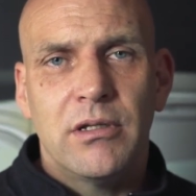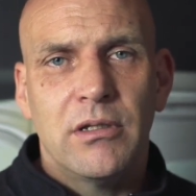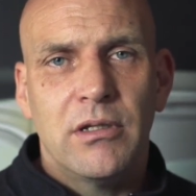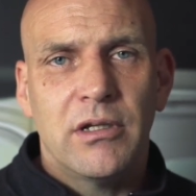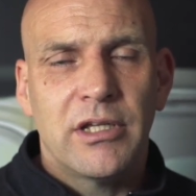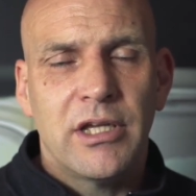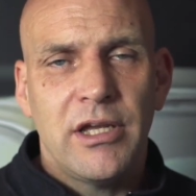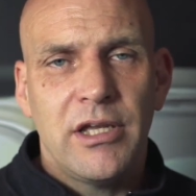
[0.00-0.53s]

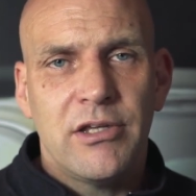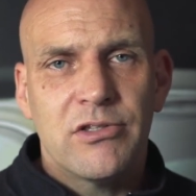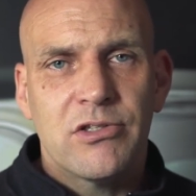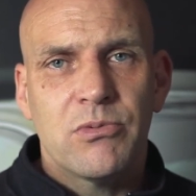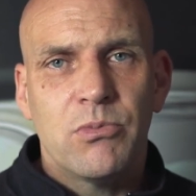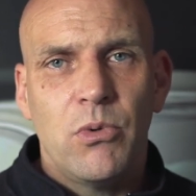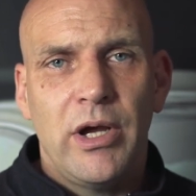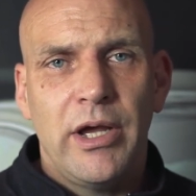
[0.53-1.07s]
a
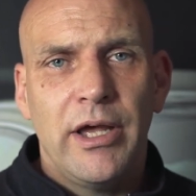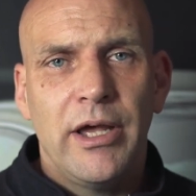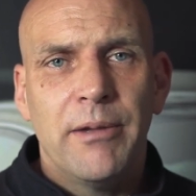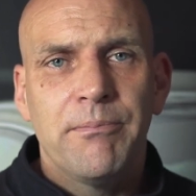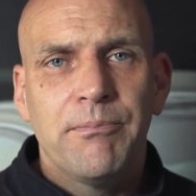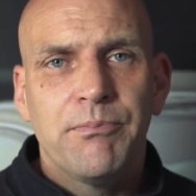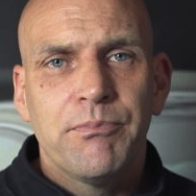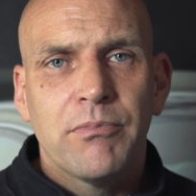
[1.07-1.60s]
case where
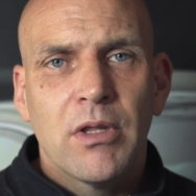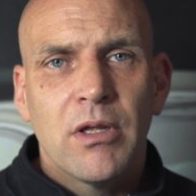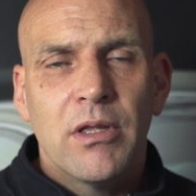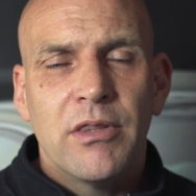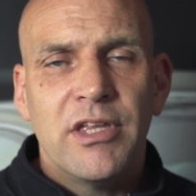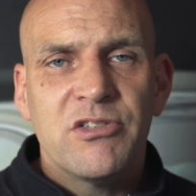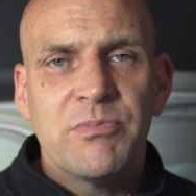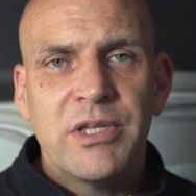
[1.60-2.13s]

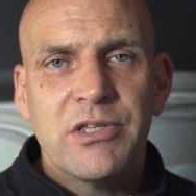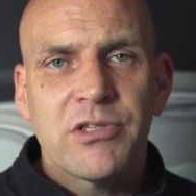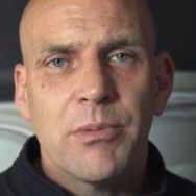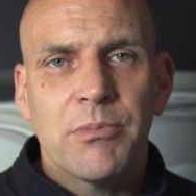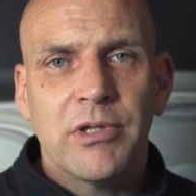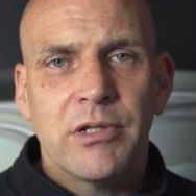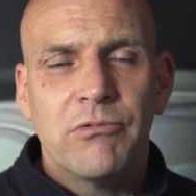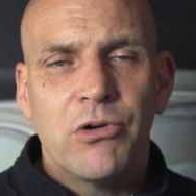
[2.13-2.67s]
there's been
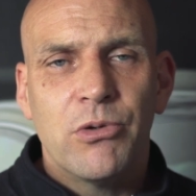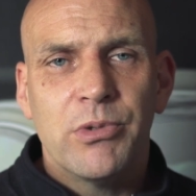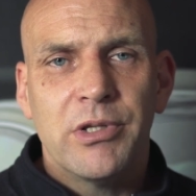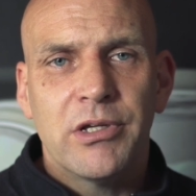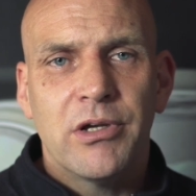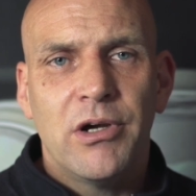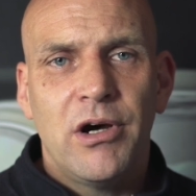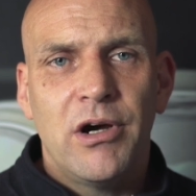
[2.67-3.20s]
something wrong with the
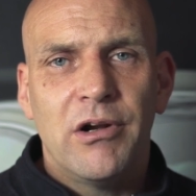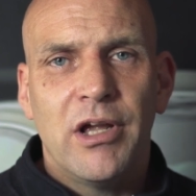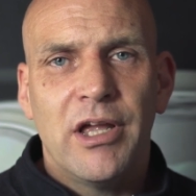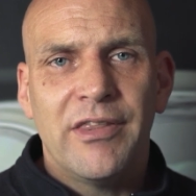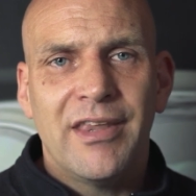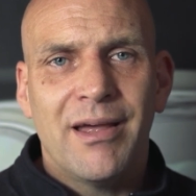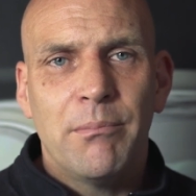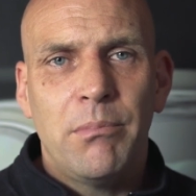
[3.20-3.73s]
car
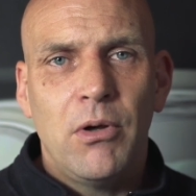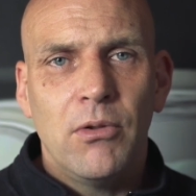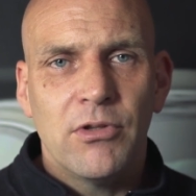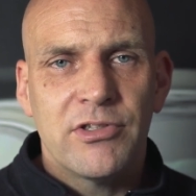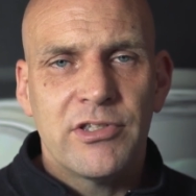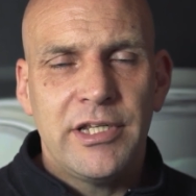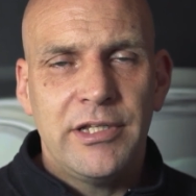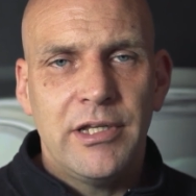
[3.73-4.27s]
and that
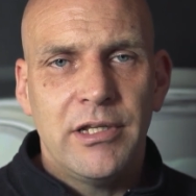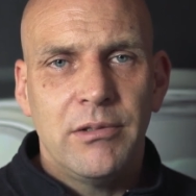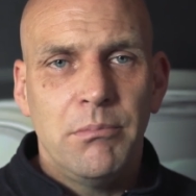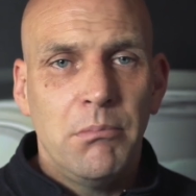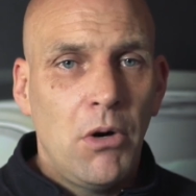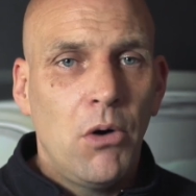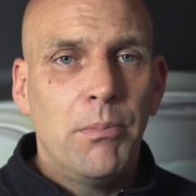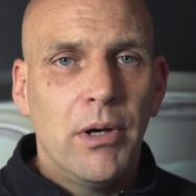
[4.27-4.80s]
policy didn't
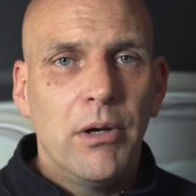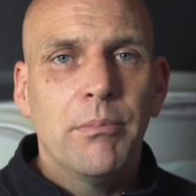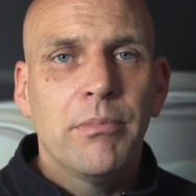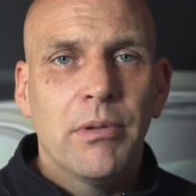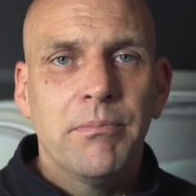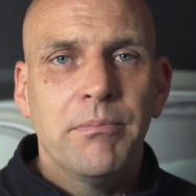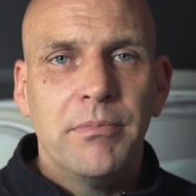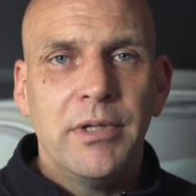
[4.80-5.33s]
mop
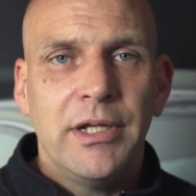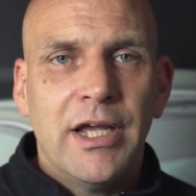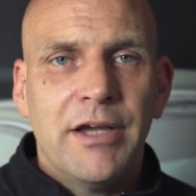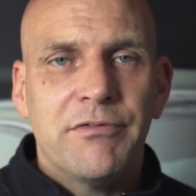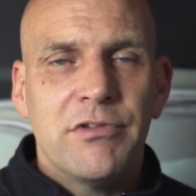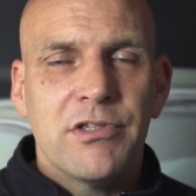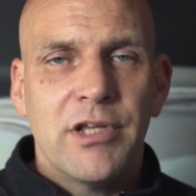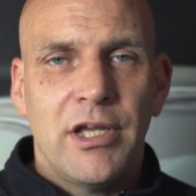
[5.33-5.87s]
up in
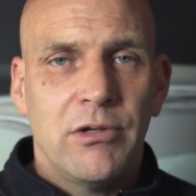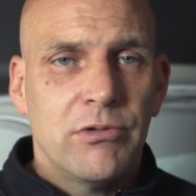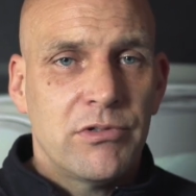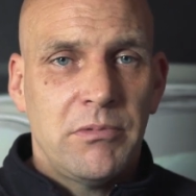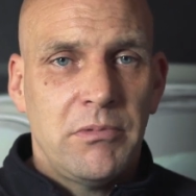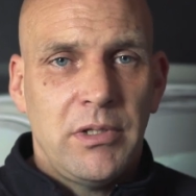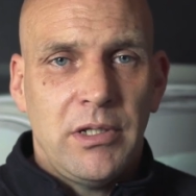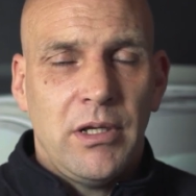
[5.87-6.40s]
after sales.
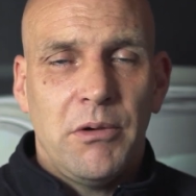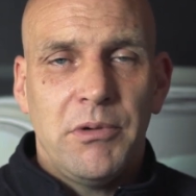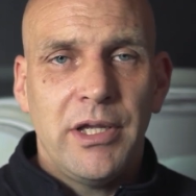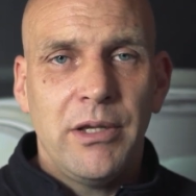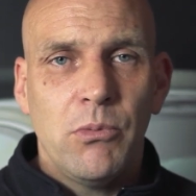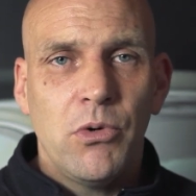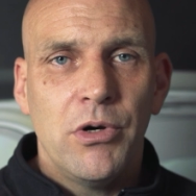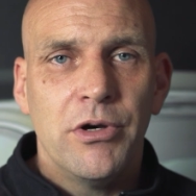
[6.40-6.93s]

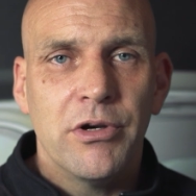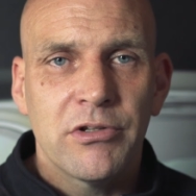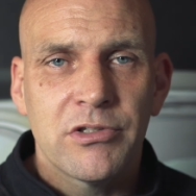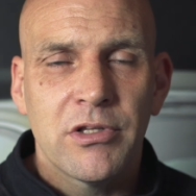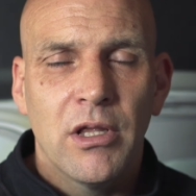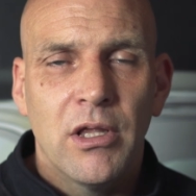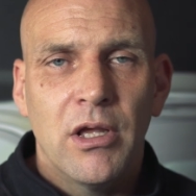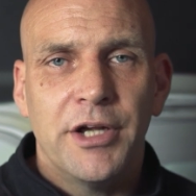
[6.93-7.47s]
It
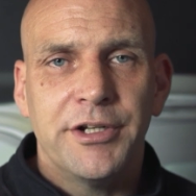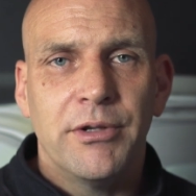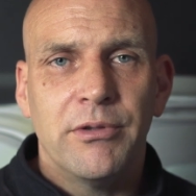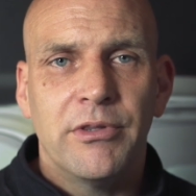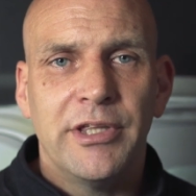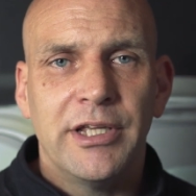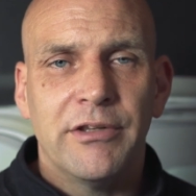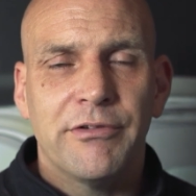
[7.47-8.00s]
works. I don't
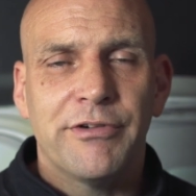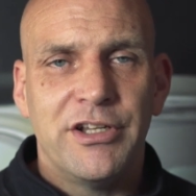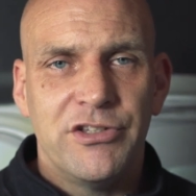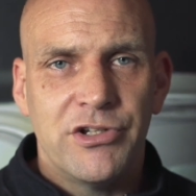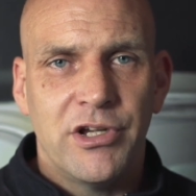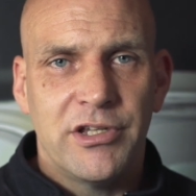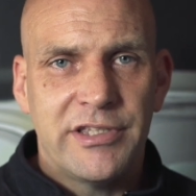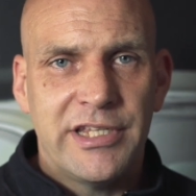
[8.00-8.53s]
think the
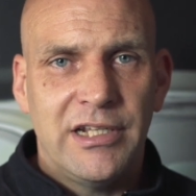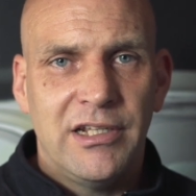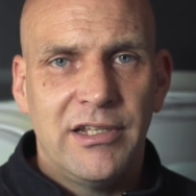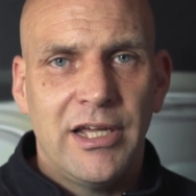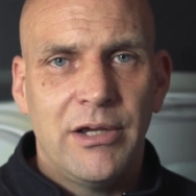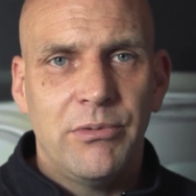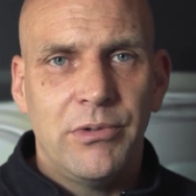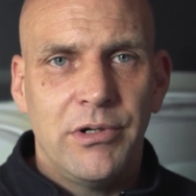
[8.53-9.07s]
franchise dealer
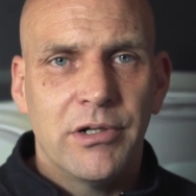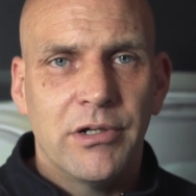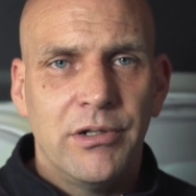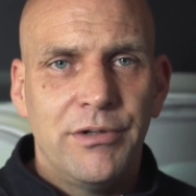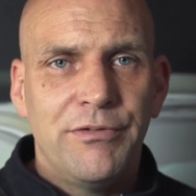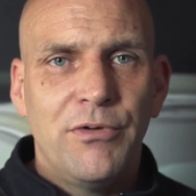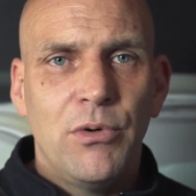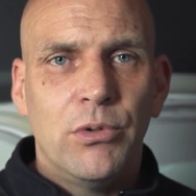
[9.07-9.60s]
network could
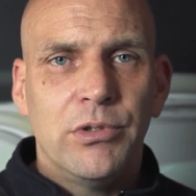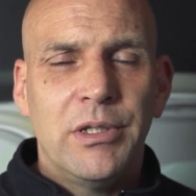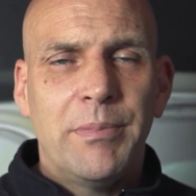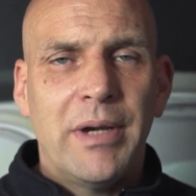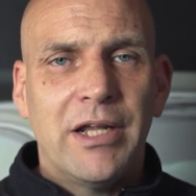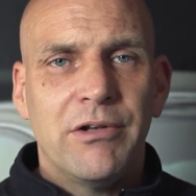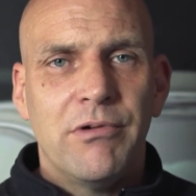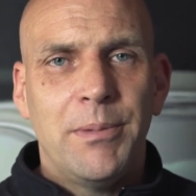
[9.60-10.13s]
afford the
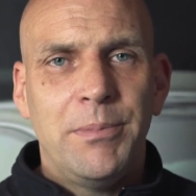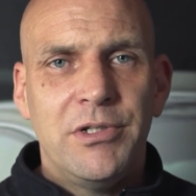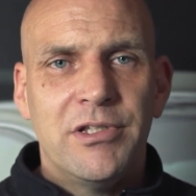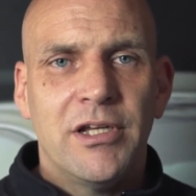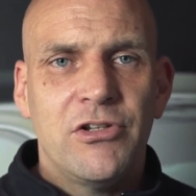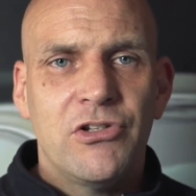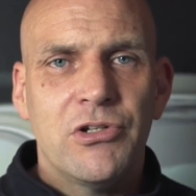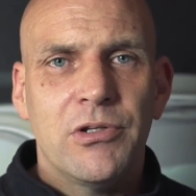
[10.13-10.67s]
bad
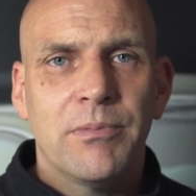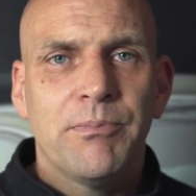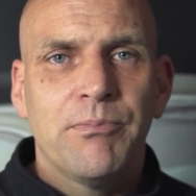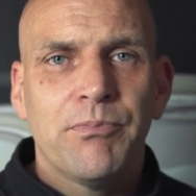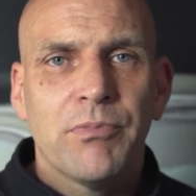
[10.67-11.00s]
reputation